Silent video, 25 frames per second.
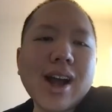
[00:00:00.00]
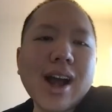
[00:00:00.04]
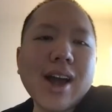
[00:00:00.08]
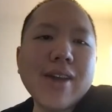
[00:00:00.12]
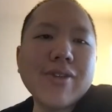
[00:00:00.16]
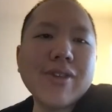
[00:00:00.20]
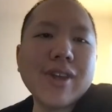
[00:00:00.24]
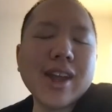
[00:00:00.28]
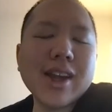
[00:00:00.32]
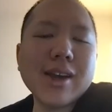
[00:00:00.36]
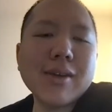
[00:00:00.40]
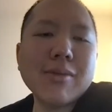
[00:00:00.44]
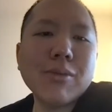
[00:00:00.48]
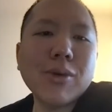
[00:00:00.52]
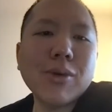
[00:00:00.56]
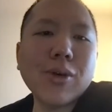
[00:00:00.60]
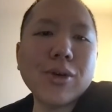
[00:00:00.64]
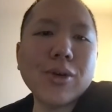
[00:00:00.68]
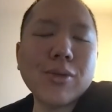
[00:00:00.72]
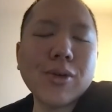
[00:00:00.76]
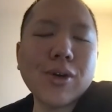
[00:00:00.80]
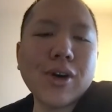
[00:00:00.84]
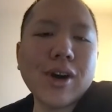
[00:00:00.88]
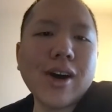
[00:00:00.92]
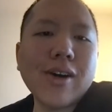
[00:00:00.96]
I think more
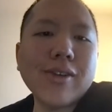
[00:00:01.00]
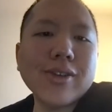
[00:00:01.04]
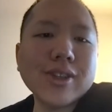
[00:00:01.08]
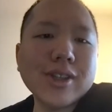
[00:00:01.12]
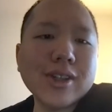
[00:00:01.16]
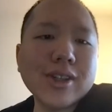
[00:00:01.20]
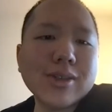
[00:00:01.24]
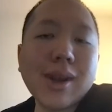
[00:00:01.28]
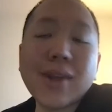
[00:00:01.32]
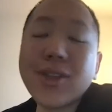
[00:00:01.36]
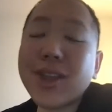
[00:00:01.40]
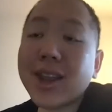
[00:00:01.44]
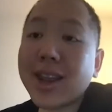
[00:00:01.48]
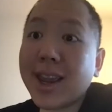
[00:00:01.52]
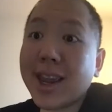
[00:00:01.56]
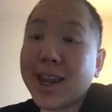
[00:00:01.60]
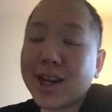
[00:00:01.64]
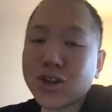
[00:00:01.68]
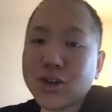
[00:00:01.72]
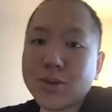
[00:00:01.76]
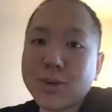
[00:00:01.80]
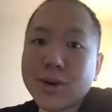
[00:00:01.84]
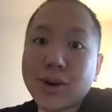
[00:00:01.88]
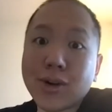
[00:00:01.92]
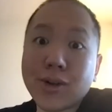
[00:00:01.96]
and more health systems, I think
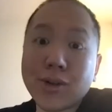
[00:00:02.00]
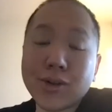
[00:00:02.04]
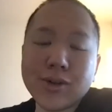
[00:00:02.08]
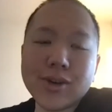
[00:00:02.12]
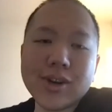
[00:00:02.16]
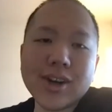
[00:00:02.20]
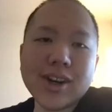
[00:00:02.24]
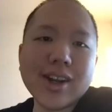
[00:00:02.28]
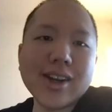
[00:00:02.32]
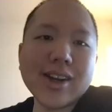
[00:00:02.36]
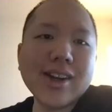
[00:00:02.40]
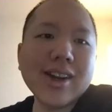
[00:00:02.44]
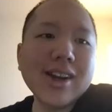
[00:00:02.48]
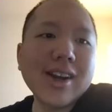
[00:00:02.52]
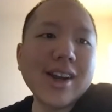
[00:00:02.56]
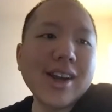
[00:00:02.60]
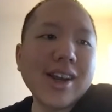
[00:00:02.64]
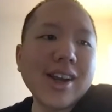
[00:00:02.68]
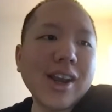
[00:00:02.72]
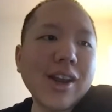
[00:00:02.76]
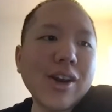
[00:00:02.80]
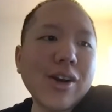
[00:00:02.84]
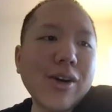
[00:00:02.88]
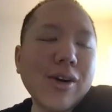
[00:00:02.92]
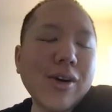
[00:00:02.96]
HM included,
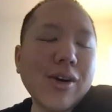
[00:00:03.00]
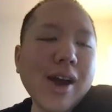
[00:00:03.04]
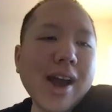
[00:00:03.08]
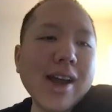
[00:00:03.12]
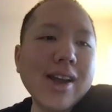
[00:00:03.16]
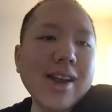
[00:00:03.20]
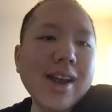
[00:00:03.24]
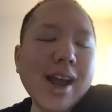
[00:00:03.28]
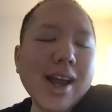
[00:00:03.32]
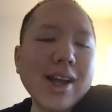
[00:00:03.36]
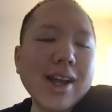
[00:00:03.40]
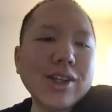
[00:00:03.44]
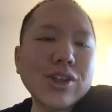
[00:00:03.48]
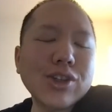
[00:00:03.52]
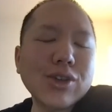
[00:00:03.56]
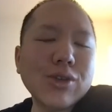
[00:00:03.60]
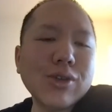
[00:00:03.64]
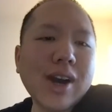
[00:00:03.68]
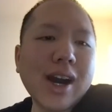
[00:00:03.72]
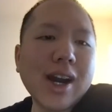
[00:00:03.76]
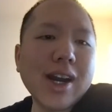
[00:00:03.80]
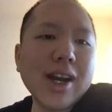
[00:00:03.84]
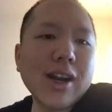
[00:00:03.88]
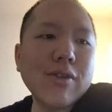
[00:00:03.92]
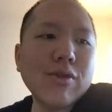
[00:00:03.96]
you know, as, as you
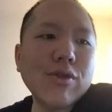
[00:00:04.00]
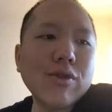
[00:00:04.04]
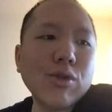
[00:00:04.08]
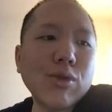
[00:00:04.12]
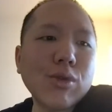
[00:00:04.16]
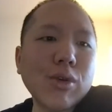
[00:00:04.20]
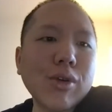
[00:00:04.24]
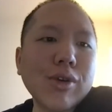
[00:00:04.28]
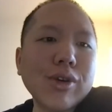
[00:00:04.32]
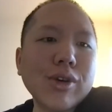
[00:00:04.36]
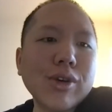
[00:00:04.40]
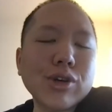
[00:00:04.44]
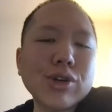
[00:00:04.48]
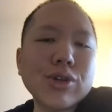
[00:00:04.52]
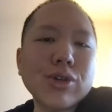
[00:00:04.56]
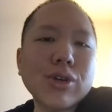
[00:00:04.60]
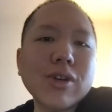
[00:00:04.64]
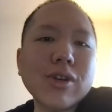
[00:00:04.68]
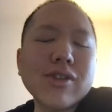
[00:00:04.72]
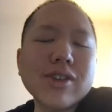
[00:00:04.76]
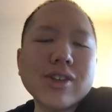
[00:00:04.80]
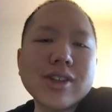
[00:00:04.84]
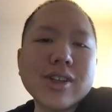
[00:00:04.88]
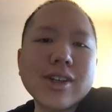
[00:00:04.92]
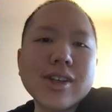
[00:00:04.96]
kind of grow your
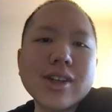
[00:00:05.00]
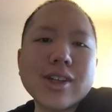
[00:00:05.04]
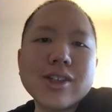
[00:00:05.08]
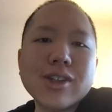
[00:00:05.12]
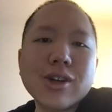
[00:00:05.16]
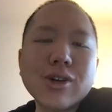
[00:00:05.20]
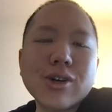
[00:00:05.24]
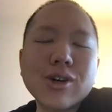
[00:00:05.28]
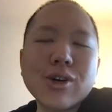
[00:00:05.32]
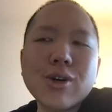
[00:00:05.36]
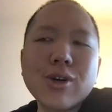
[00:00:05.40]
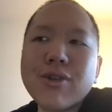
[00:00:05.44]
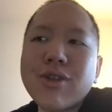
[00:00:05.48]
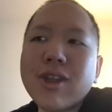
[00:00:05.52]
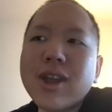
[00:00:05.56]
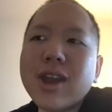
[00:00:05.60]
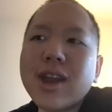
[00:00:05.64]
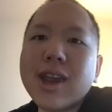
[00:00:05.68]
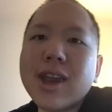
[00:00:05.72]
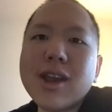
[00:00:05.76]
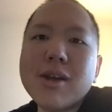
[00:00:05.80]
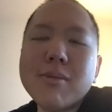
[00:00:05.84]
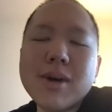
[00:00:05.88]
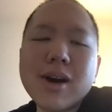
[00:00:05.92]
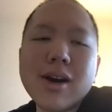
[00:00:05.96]
services, you're, you're
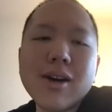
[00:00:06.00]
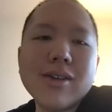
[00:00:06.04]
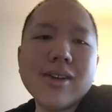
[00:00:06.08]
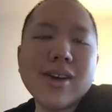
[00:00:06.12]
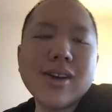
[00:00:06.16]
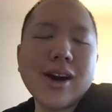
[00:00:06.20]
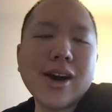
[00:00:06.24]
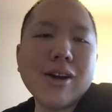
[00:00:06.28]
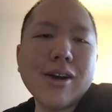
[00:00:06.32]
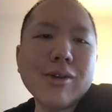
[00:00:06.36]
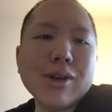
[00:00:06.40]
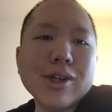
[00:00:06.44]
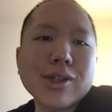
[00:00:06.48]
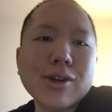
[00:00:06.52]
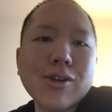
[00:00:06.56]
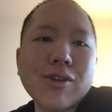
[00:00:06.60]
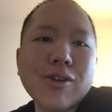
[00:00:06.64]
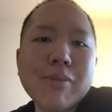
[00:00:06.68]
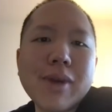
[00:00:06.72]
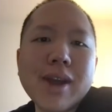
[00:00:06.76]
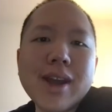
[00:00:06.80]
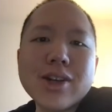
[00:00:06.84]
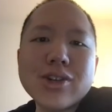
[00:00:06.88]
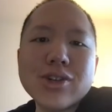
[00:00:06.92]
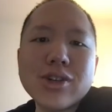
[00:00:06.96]
thinking about how do we
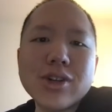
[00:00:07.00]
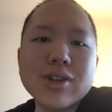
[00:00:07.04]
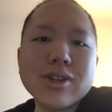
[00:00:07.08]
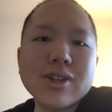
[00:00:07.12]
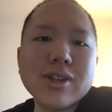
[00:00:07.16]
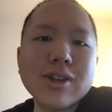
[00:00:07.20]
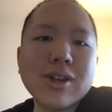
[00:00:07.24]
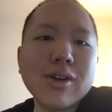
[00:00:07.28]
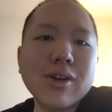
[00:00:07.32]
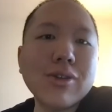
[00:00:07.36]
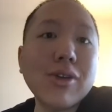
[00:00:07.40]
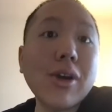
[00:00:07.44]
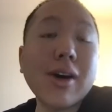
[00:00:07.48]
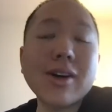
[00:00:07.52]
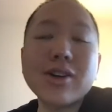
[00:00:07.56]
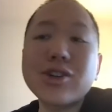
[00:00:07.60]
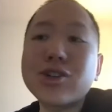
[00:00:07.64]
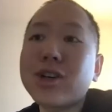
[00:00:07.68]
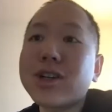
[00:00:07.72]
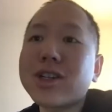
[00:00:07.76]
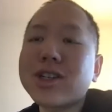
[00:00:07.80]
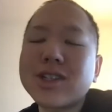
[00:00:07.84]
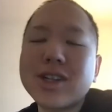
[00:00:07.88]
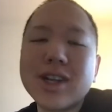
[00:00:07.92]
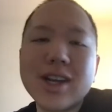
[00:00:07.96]
serve patients, you know, not
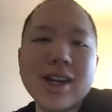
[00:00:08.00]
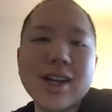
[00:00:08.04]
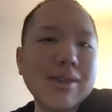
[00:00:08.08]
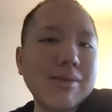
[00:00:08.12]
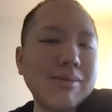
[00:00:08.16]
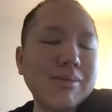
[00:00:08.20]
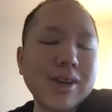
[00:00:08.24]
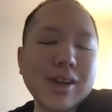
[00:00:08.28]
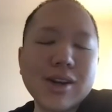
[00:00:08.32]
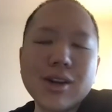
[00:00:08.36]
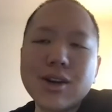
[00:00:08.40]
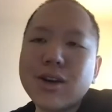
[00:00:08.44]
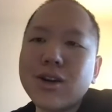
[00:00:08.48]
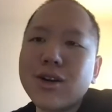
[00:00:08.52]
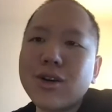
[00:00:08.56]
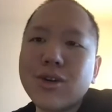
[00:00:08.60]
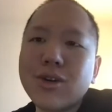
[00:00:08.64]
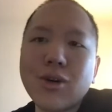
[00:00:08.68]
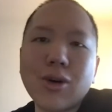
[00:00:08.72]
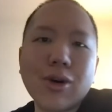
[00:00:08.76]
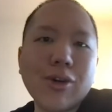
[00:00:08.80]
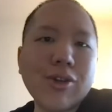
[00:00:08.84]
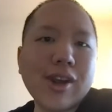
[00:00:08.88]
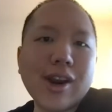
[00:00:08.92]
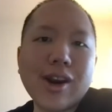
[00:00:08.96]
just in
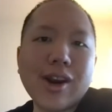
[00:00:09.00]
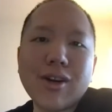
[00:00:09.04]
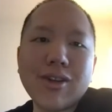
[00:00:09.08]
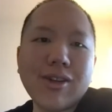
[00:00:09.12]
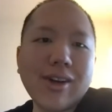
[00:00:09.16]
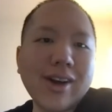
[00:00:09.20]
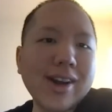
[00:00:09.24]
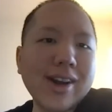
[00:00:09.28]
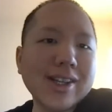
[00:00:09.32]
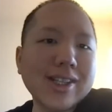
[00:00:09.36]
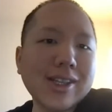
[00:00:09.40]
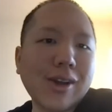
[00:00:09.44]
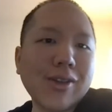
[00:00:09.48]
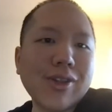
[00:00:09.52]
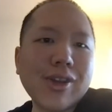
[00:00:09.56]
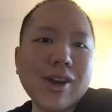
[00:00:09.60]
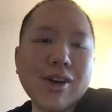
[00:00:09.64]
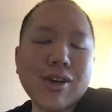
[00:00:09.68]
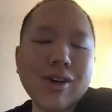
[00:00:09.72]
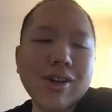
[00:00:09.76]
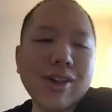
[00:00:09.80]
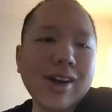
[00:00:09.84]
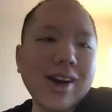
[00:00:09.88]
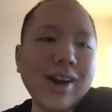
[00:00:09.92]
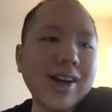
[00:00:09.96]
North Carolina, South
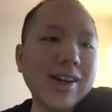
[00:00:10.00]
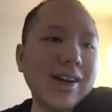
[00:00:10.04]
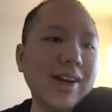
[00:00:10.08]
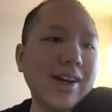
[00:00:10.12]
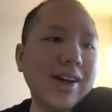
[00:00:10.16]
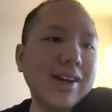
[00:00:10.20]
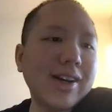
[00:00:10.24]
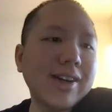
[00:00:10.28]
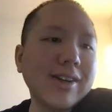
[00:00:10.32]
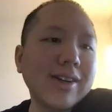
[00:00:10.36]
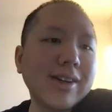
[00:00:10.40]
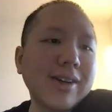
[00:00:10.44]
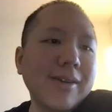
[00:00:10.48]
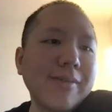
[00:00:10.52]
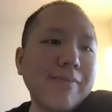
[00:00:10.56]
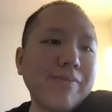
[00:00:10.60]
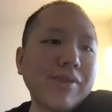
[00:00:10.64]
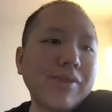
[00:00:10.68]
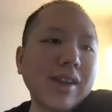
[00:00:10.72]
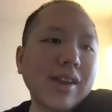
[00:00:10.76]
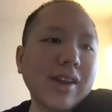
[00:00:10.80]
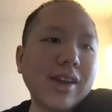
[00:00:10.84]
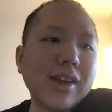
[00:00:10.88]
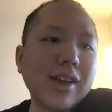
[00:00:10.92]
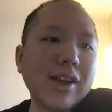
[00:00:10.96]
Carolina,
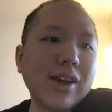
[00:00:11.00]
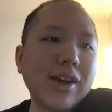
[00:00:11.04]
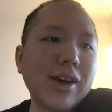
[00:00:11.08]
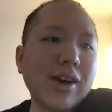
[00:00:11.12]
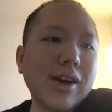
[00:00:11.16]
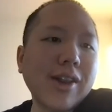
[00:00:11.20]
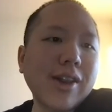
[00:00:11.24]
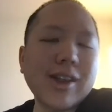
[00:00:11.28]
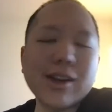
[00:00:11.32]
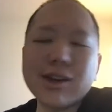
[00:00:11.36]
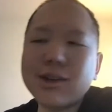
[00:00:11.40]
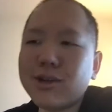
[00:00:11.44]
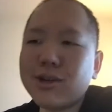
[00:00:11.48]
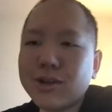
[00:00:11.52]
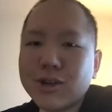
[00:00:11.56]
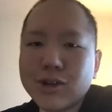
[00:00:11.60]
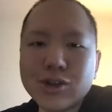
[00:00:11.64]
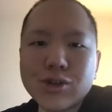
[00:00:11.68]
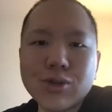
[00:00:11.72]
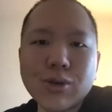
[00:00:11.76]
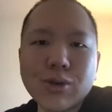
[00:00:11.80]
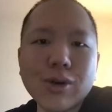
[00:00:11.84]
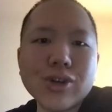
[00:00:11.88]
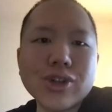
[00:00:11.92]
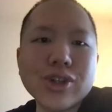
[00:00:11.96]
you know, I think
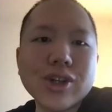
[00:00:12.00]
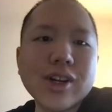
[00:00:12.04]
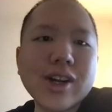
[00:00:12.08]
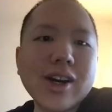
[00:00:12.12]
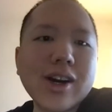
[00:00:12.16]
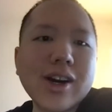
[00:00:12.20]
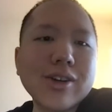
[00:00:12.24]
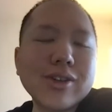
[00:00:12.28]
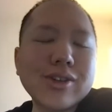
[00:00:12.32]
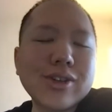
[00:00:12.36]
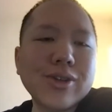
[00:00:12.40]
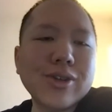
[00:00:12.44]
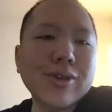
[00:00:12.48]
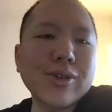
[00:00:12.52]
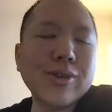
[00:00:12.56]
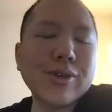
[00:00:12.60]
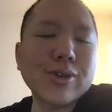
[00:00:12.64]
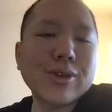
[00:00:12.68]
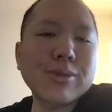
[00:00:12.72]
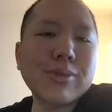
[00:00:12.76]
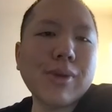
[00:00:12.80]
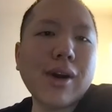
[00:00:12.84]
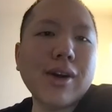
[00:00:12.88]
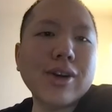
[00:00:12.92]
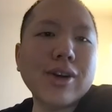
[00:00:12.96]
Georgia now too,
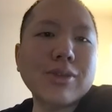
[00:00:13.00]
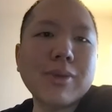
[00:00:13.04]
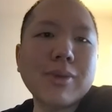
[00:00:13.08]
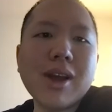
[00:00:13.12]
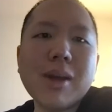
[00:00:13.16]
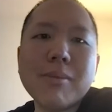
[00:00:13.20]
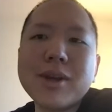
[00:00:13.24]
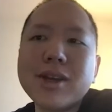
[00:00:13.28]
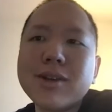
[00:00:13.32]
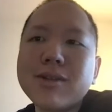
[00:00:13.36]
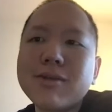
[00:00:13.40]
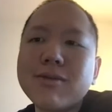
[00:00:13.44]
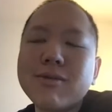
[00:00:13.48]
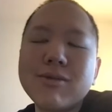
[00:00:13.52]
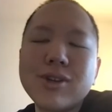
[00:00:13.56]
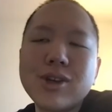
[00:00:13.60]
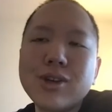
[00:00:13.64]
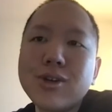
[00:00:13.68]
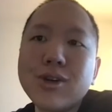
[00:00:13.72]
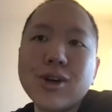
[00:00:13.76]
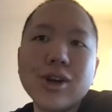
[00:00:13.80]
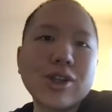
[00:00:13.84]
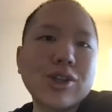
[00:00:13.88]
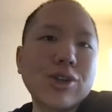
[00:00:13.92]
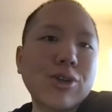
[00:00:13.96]
there's partnership, but I mean,
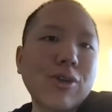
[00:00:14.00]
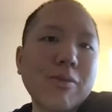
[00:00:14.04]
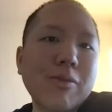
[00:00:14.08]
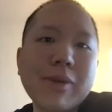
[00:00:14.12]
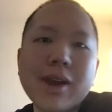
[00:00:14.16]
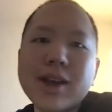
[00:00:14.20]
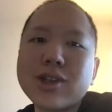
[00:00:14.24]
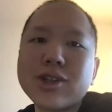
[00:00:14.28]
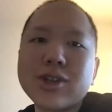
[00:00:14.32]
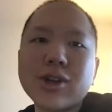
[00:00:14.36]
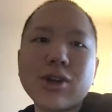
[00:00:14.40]
you could serve patients